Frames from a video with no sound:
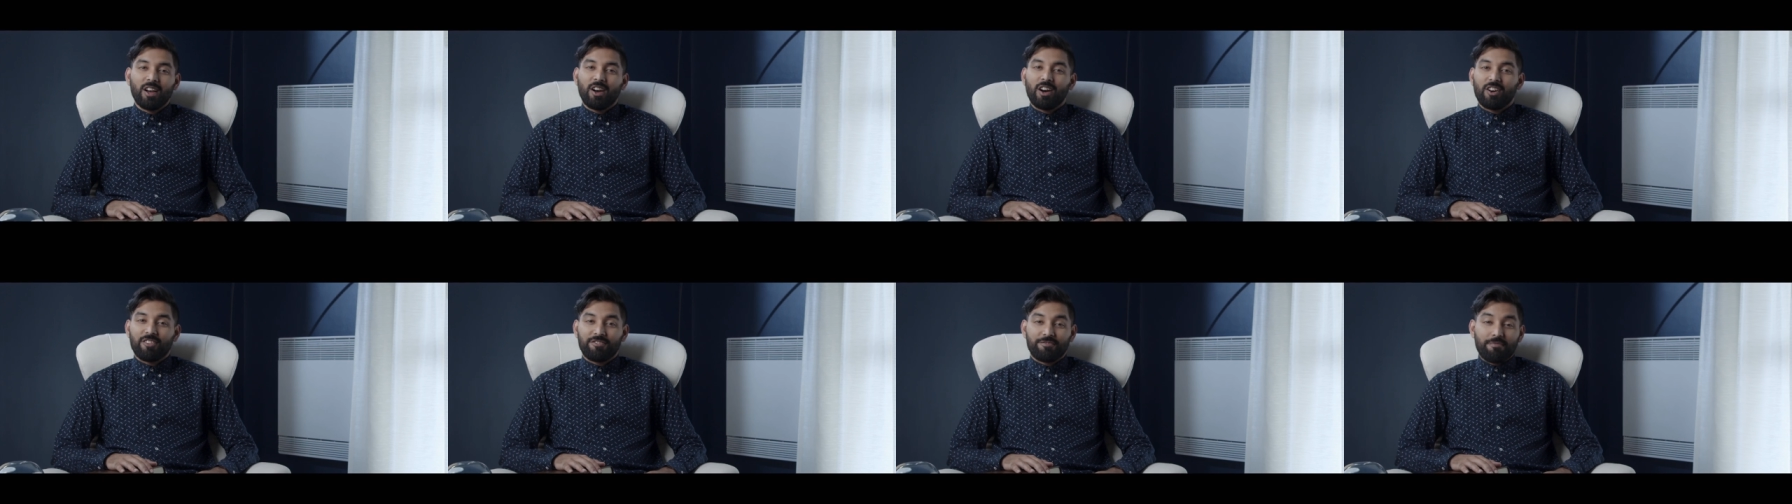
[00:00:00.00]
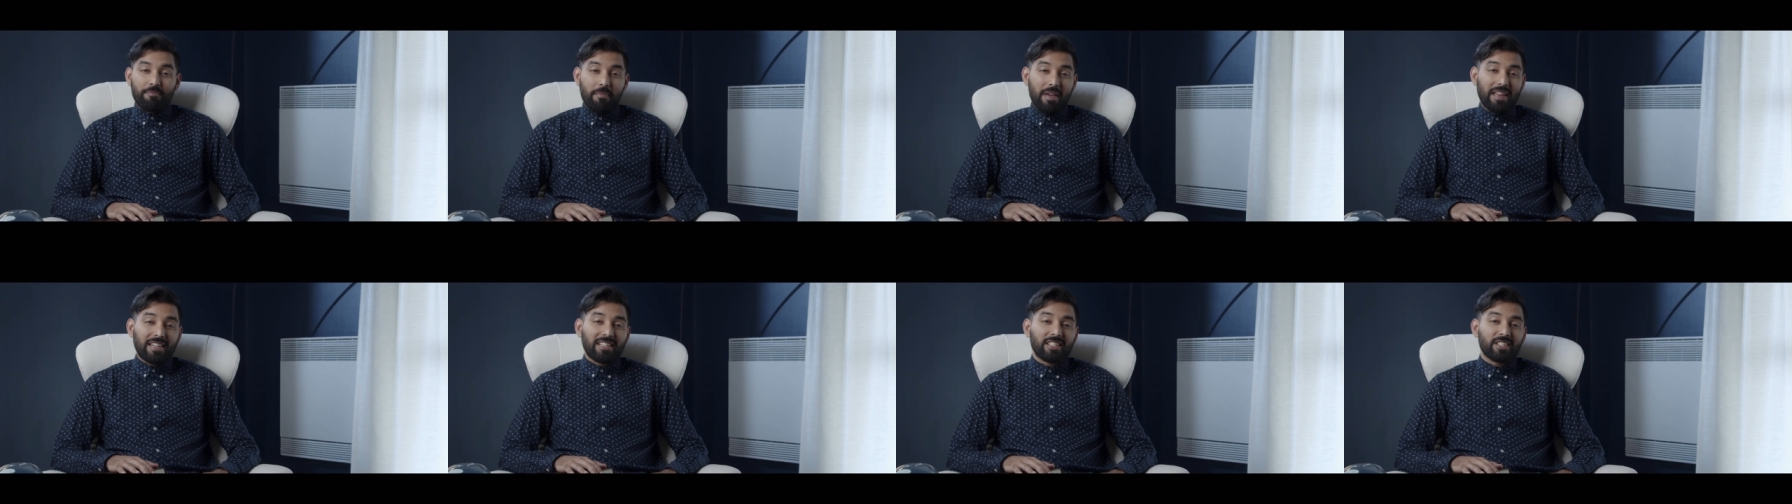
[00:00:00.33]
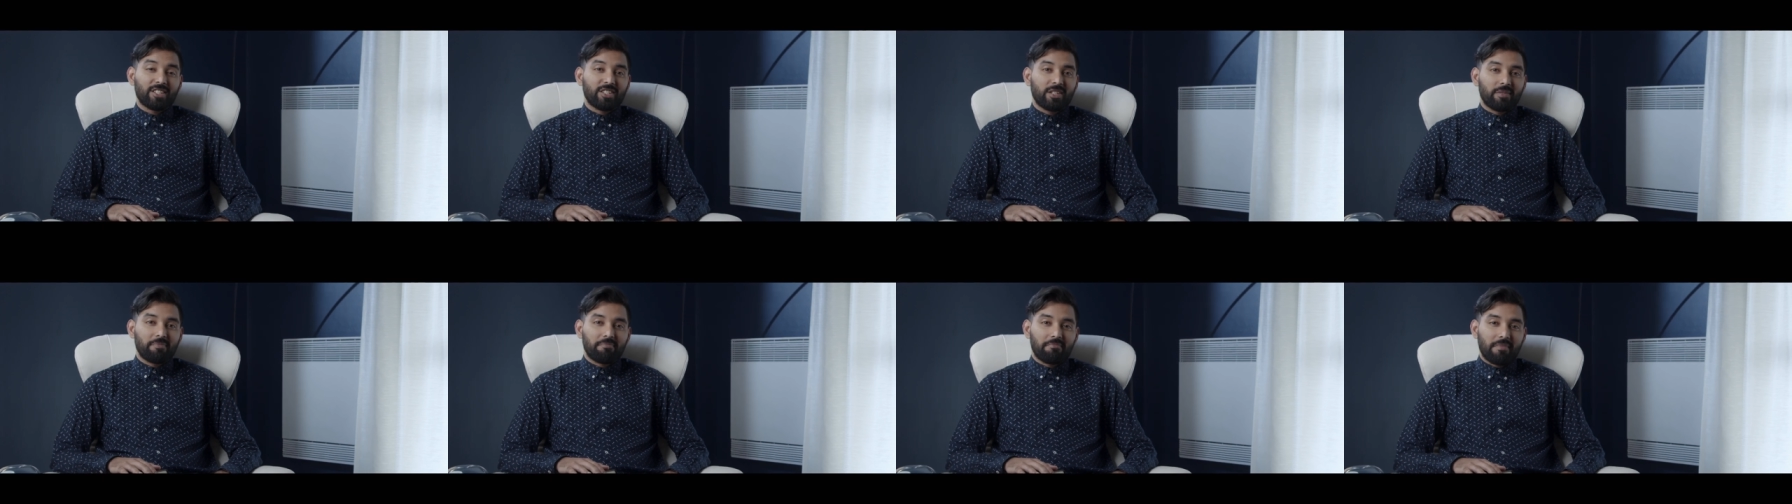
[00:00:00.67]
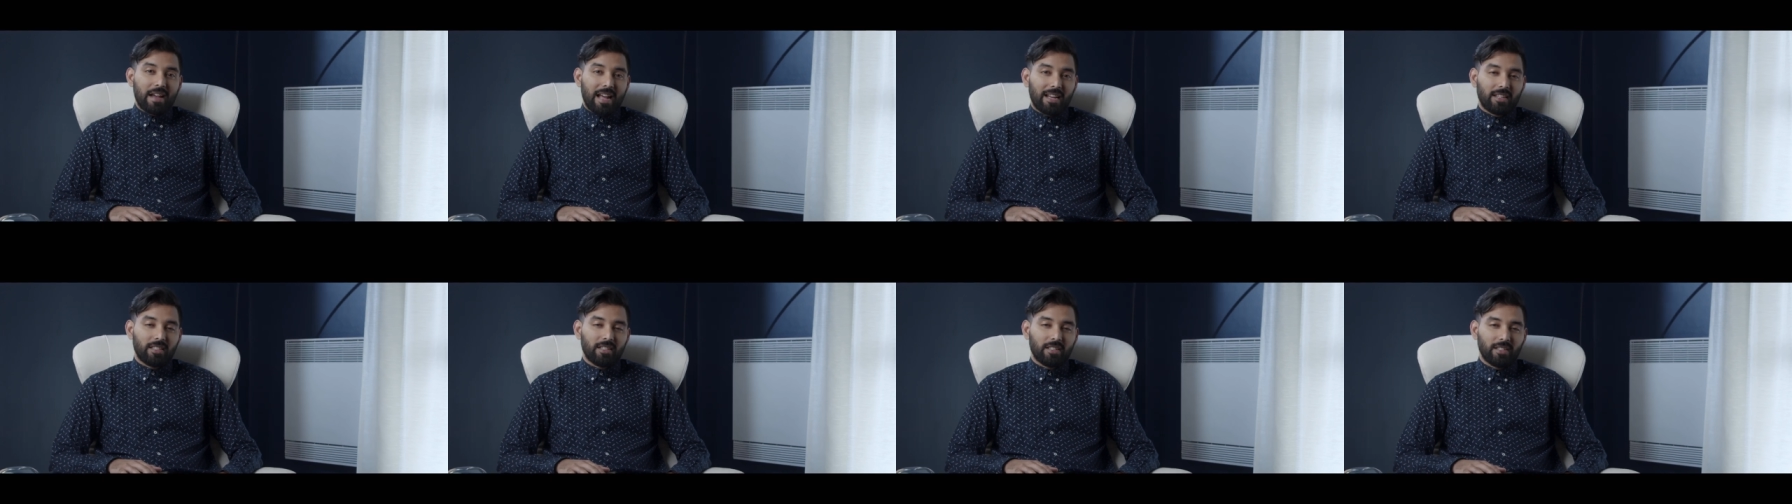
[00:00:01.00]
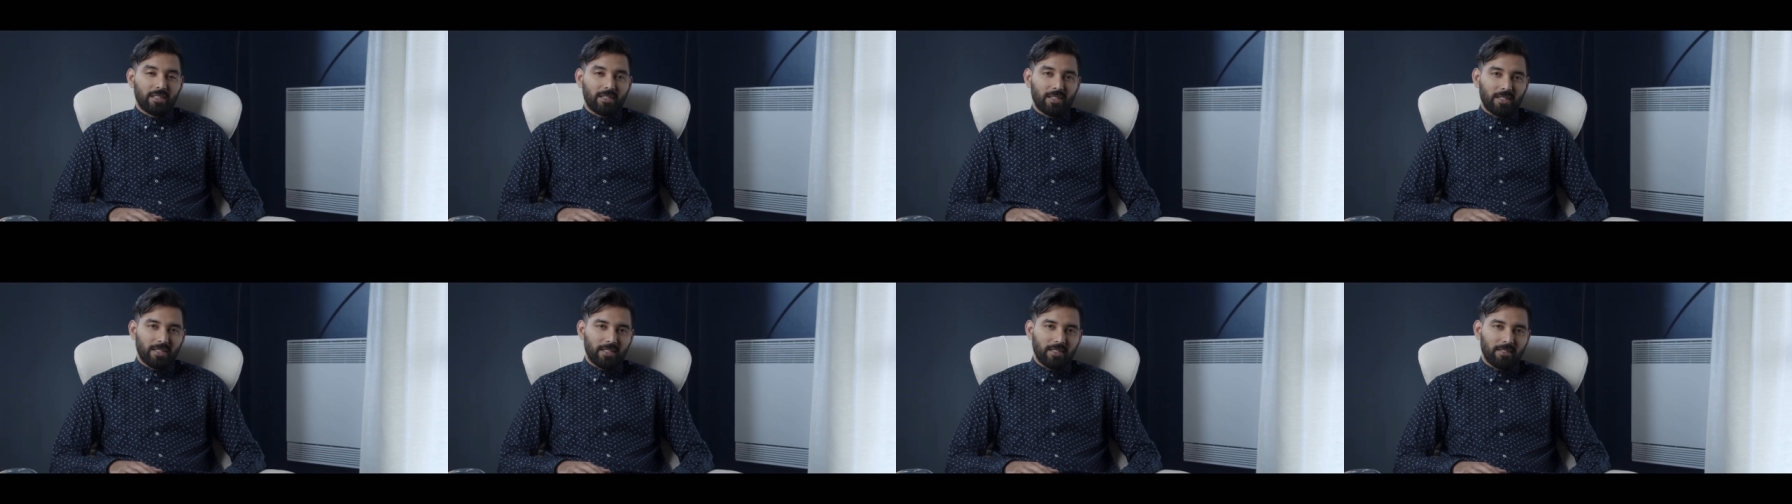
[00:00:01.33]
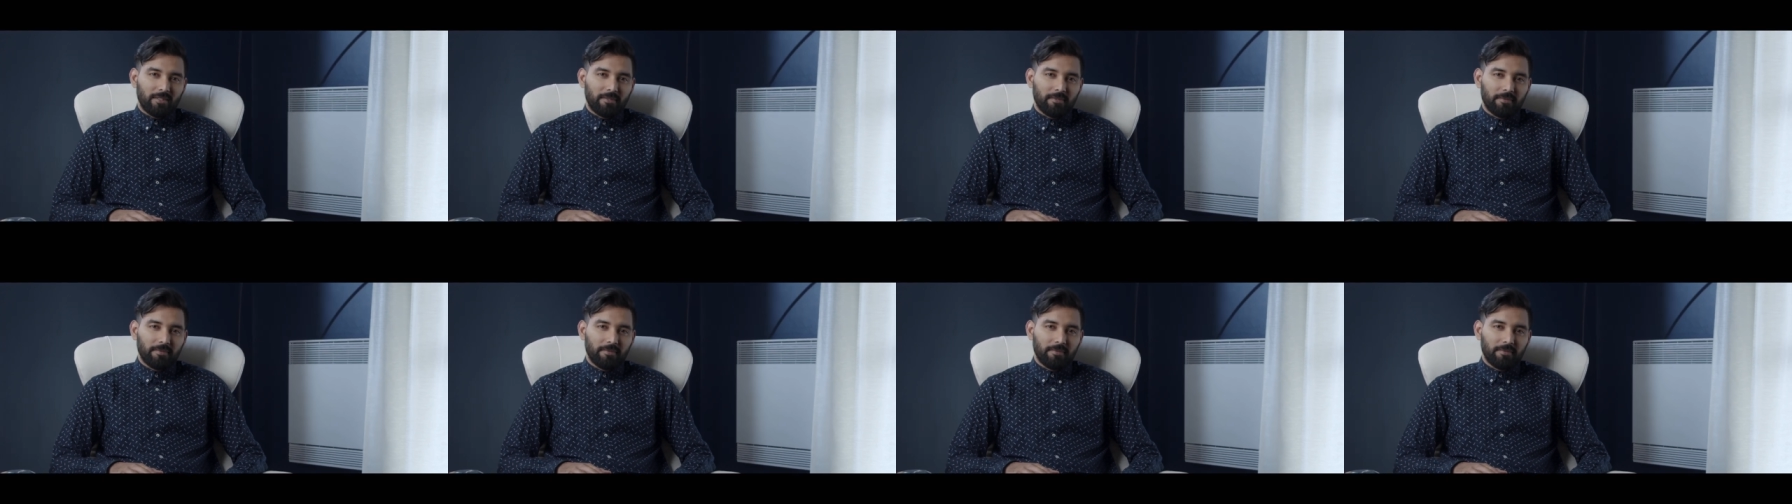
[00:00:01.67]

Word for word: of Mentorship Matters.